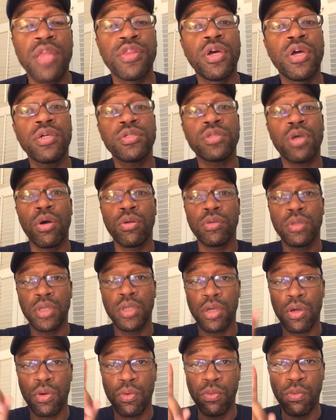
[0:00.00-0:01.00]
There's
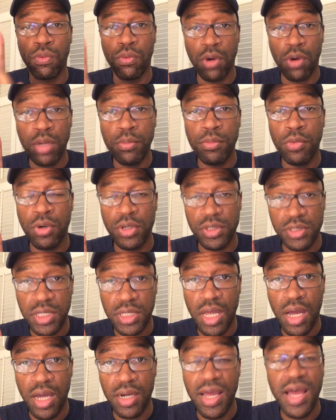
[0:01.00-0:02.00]
only one more
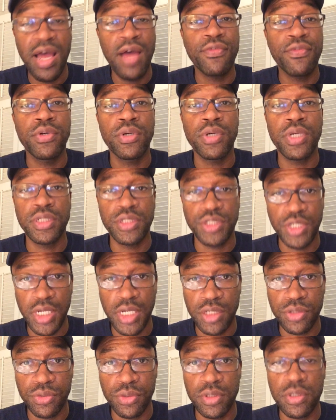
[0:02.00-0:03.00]
slot after
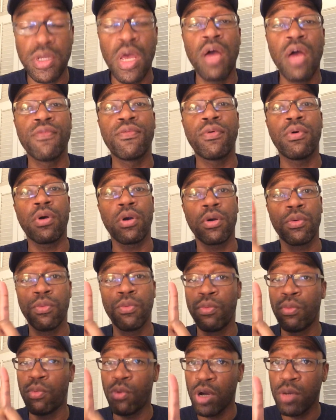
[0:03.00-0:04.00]
Enchantress for
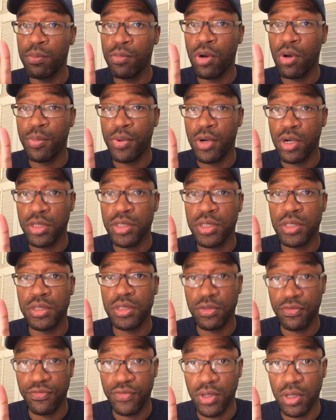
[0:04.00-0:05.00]
one more person
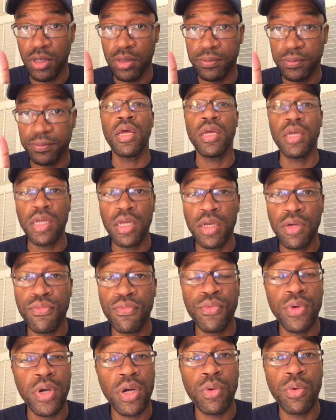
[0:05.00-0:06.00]
to fill. If
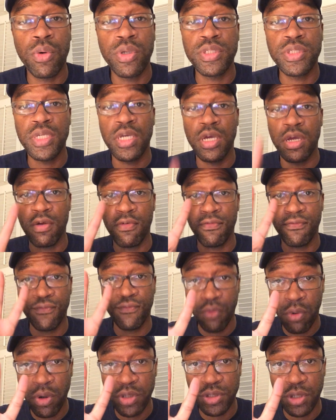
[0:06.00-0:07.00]
we are going to get
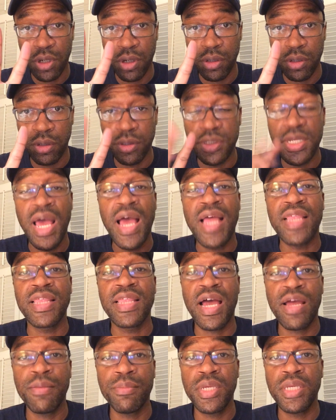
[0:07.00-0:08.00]
four turtles,
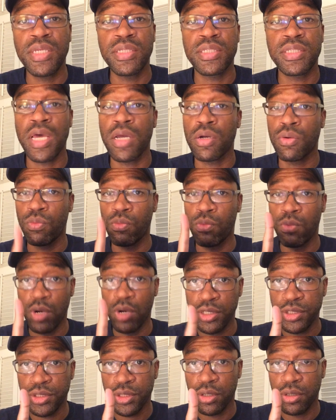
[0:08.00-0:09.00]
that means that
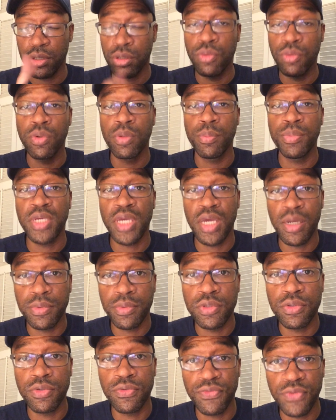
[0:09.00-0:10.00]
one turtle will be able
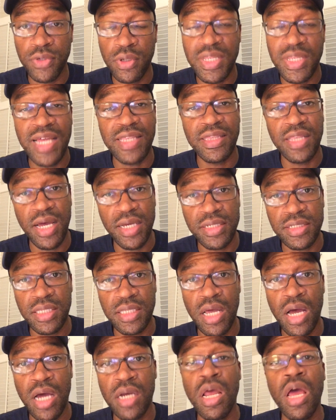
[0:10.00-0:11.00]
to fill that last
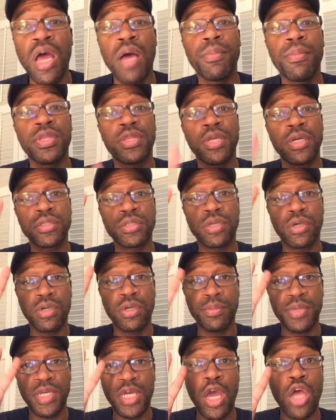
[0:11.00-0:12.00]
slot, but there's going to
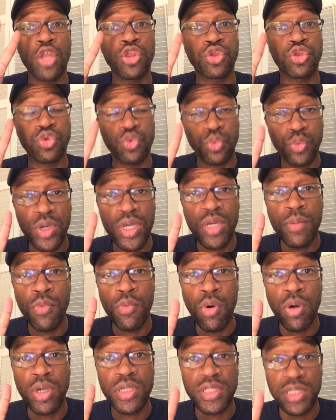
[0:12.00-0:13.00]
be three
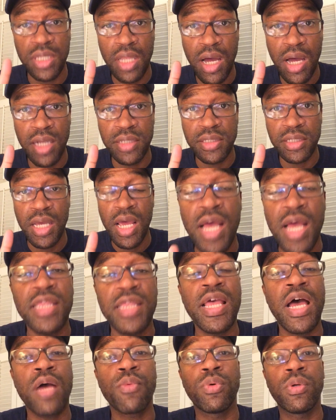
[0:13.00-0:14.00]
more slots
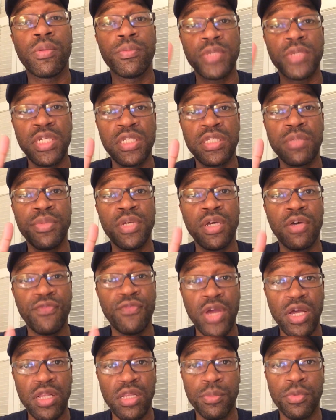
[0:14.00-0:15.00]
that will need to be
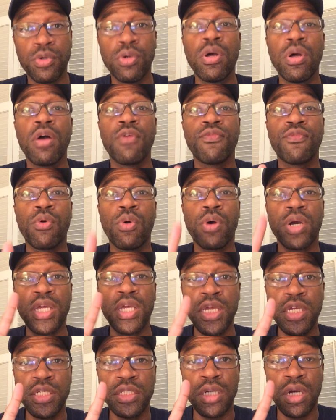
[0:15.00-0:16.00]
available for
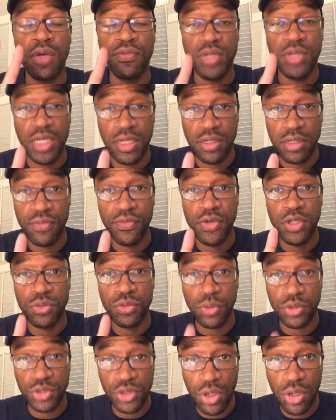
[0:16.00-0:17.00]
each of the
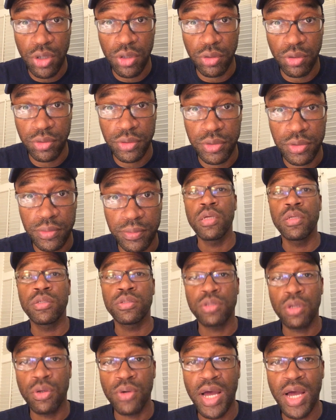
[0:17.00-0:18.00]
individual turtles.
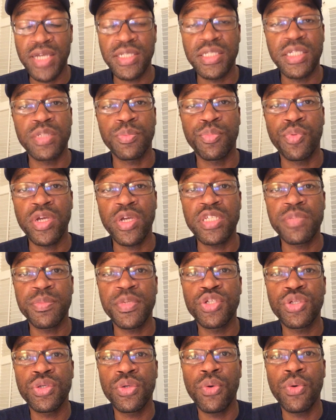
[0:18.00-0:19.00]
So guys, this brings
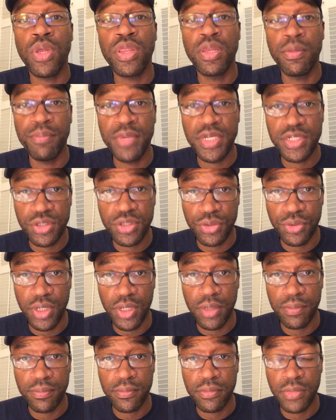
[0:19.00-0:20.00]
me to the mystery.